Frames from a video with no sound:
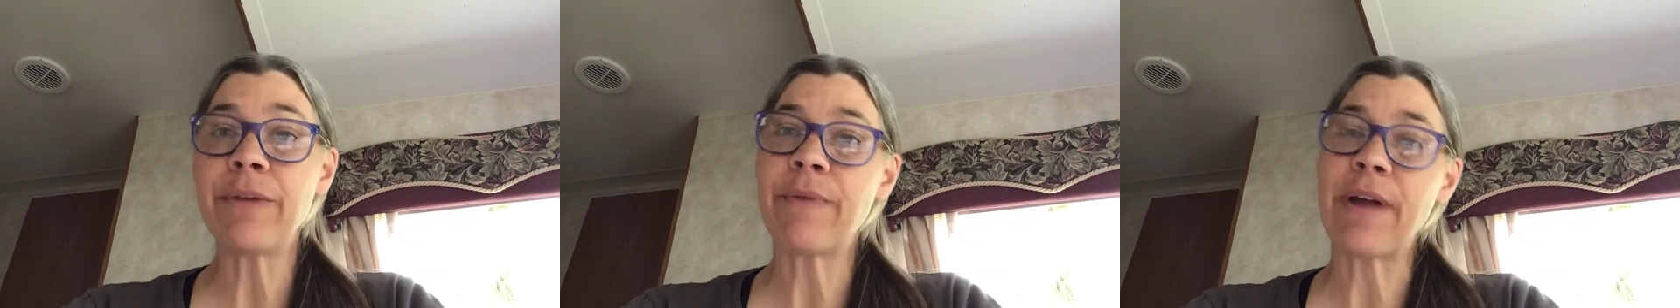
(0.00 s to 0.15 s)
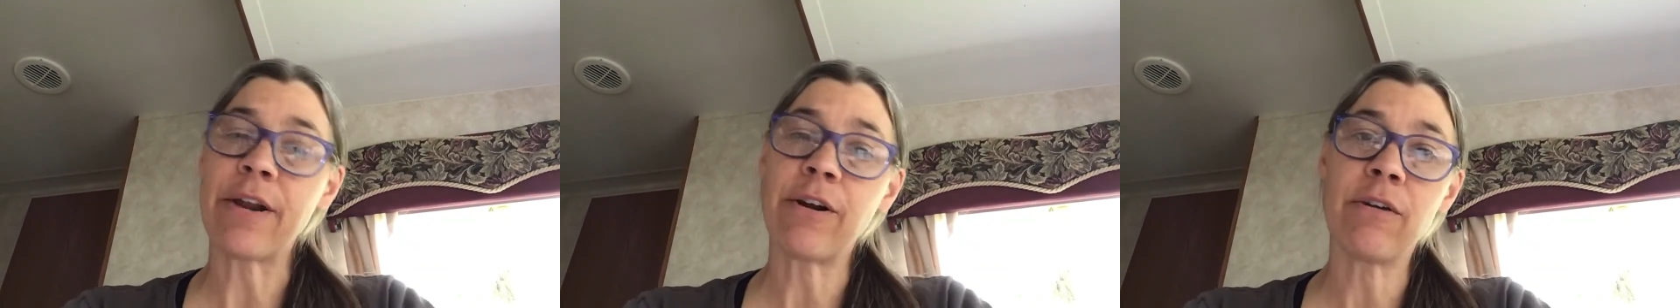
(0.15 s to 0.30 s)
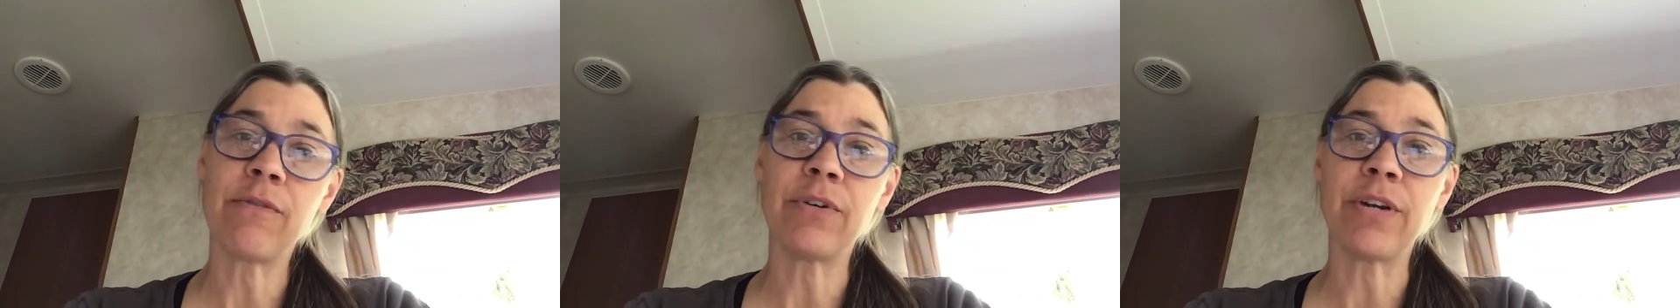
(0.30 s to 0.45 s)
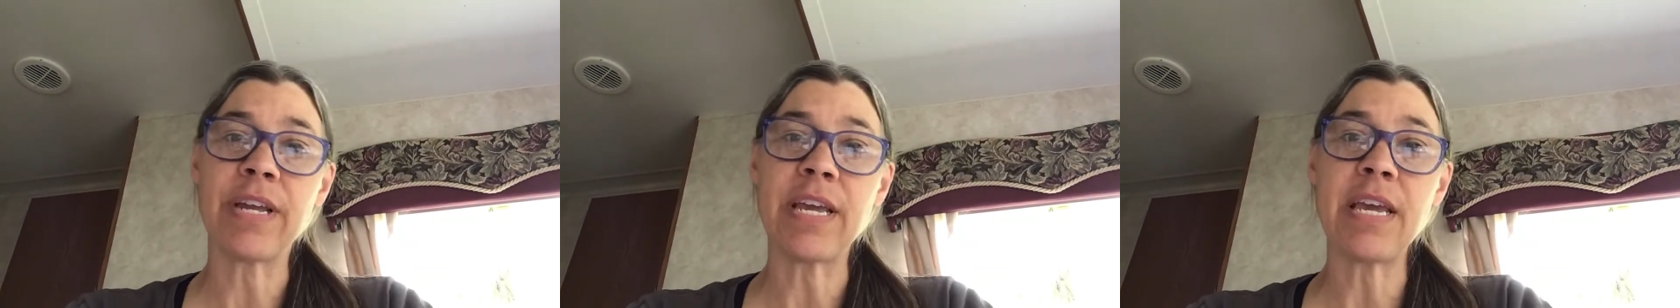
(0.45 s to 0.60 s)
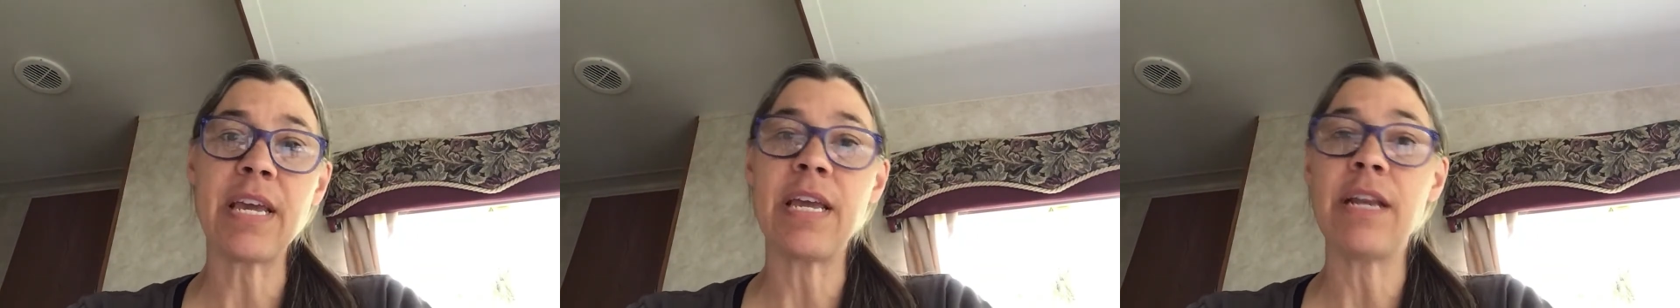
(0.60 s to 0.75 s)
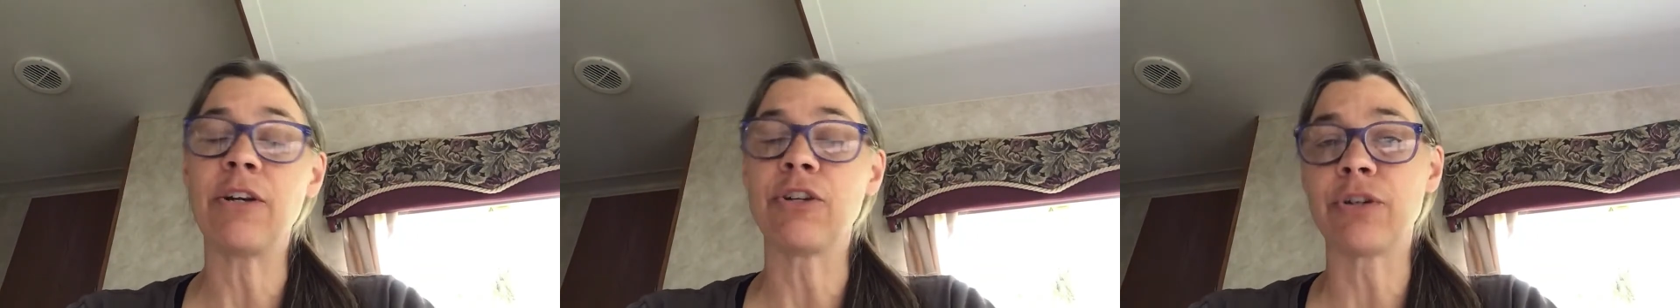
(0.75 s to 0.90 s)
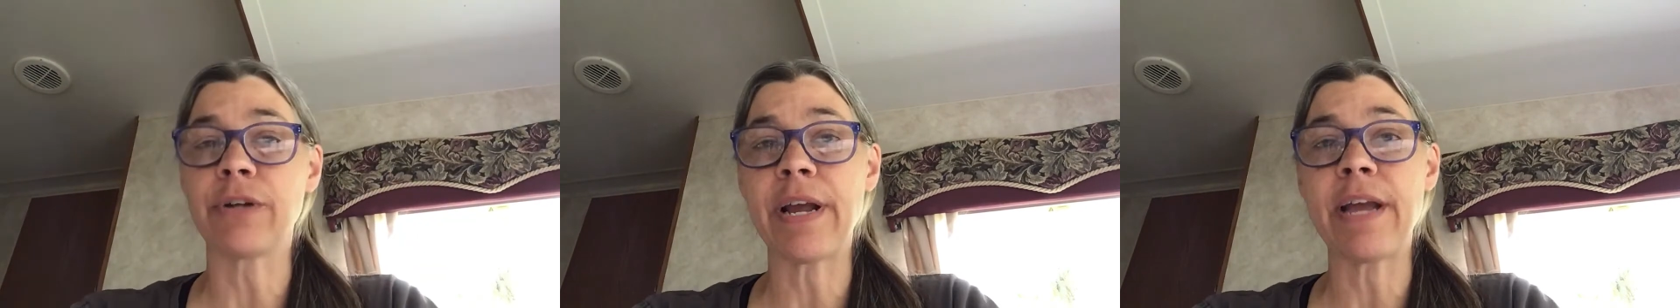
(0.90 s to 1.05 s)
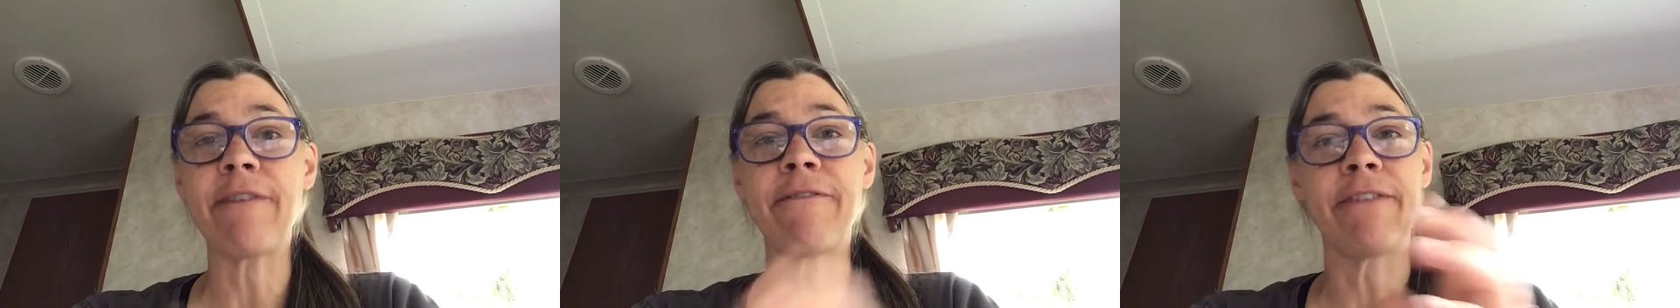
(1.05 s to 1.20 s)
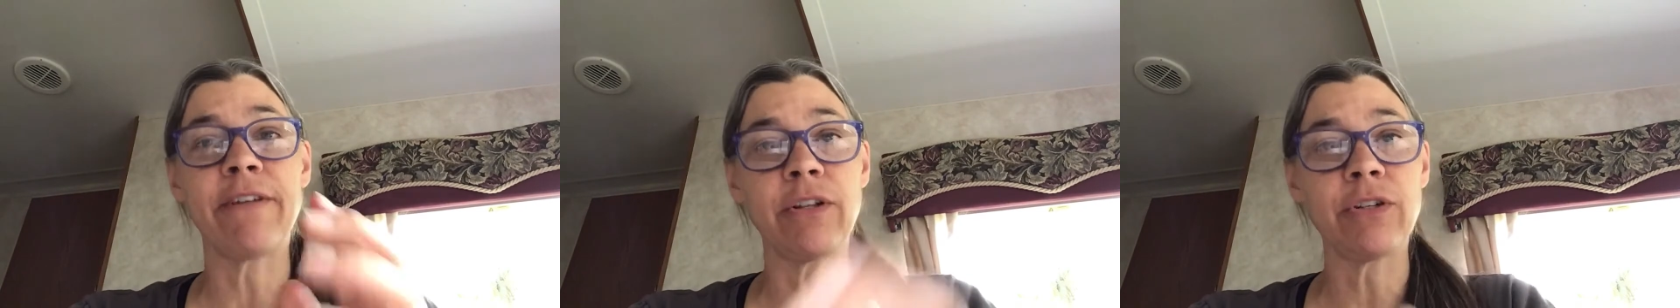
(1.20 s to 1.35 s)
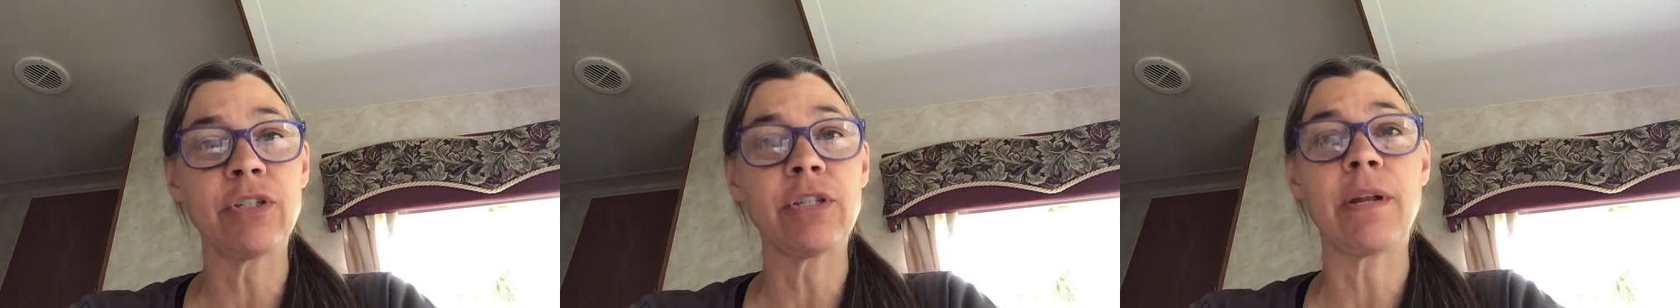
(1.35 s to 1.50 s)
ran over to eat, drank,
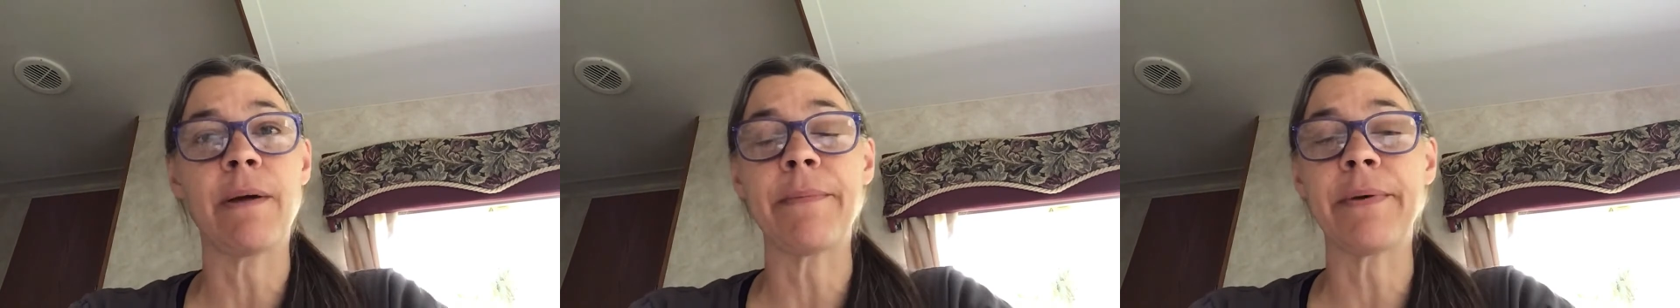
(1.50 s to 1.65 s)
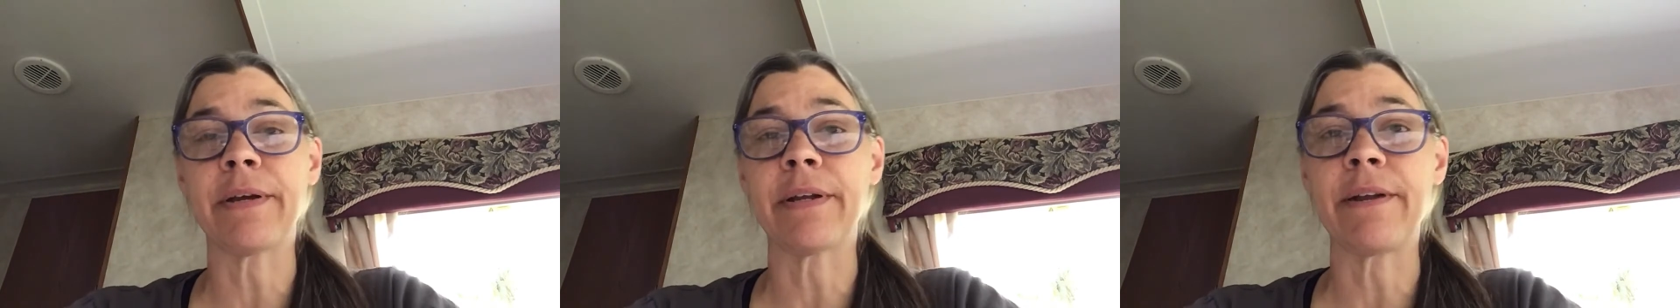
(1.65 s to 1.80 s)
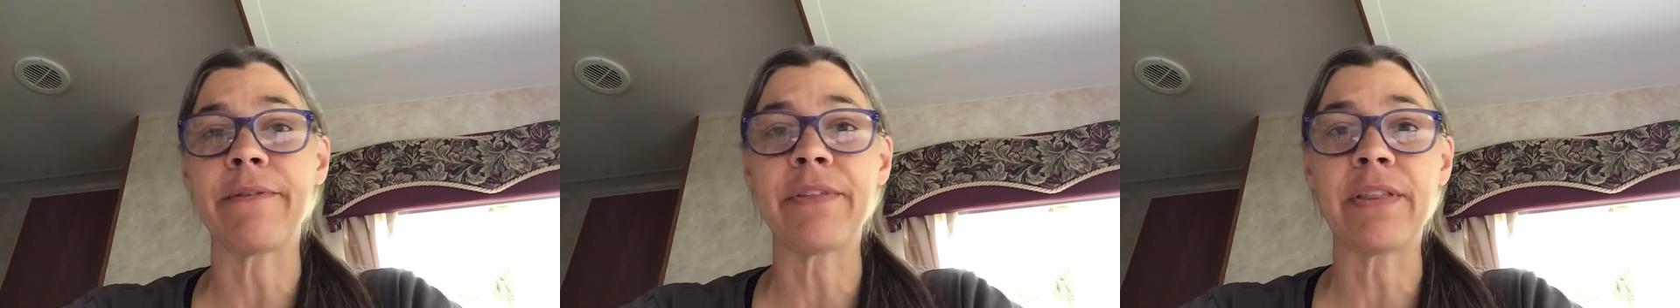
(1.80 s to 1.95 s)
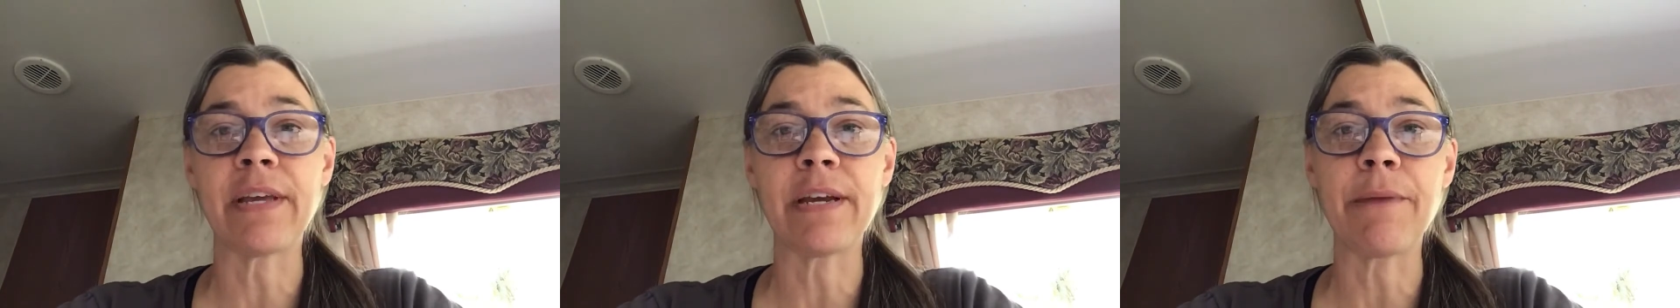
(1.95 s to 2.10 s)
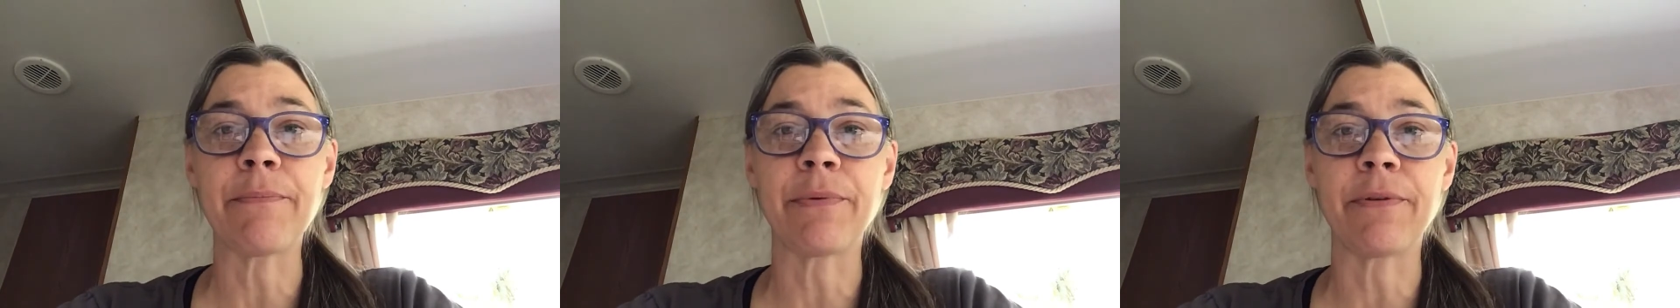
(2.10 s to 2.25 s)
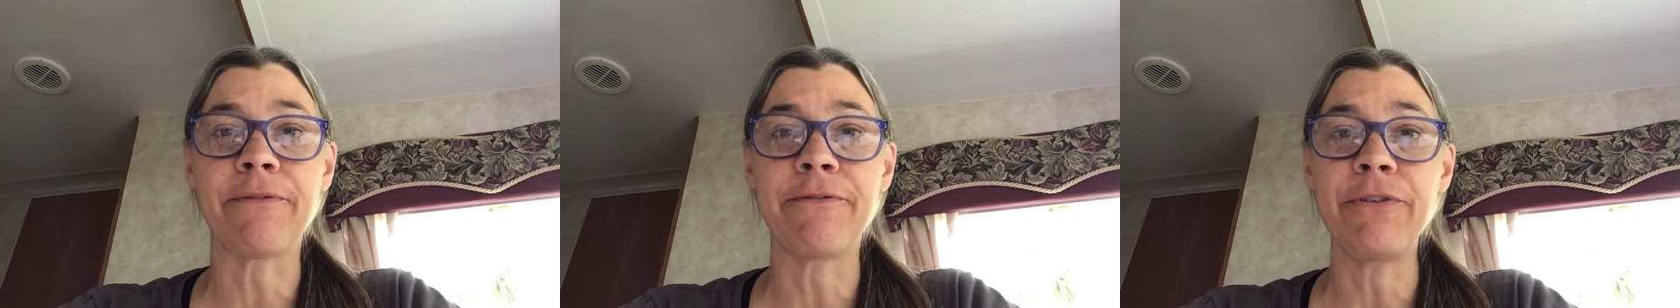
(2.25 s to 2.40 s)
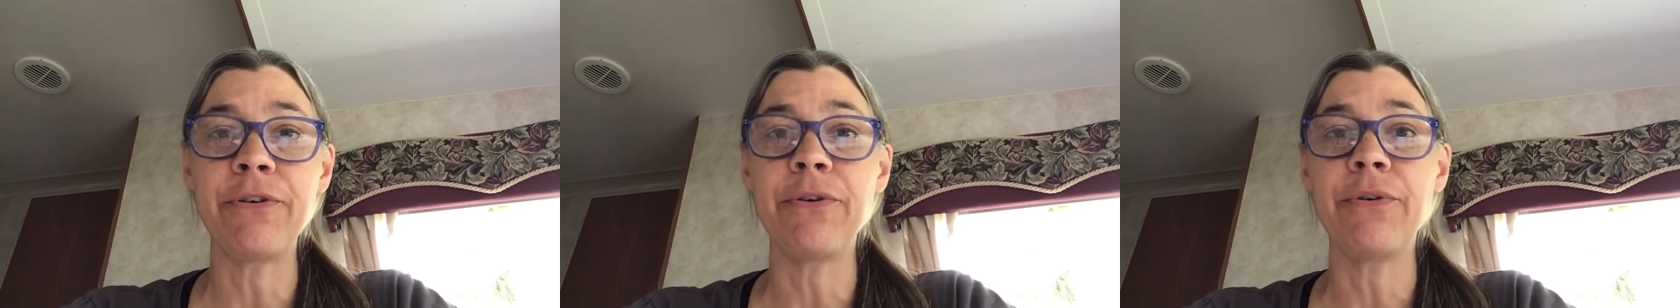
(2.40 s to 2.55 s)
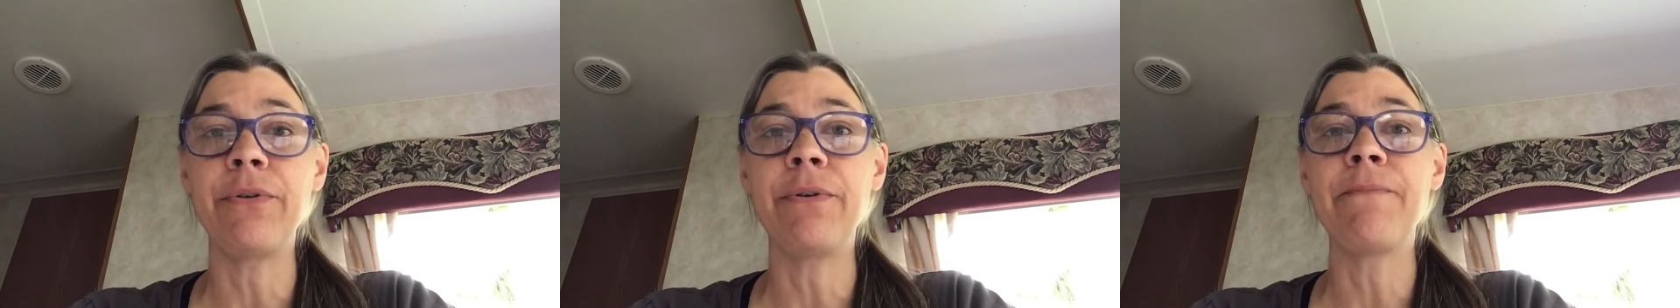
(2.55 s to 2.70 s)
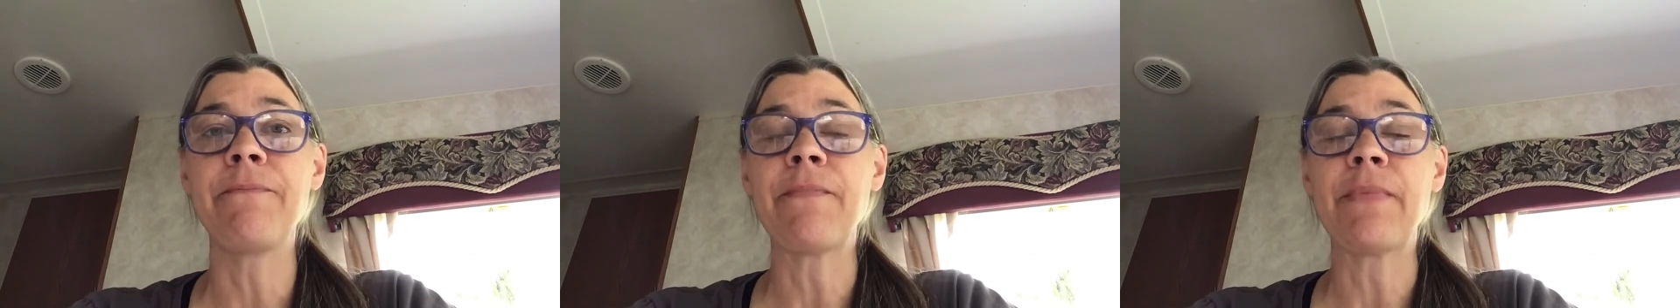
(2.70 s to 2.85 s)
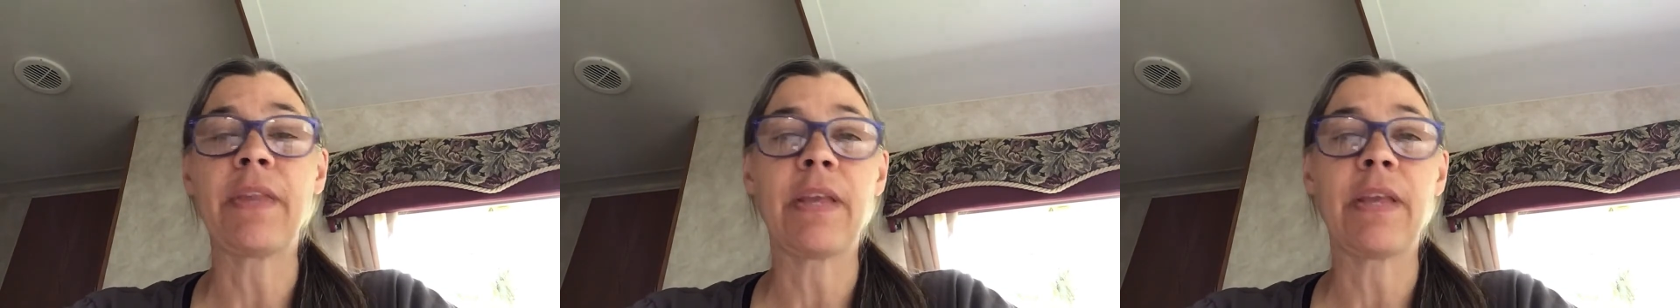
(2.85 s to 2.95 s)
fill her stomach and everything up with food.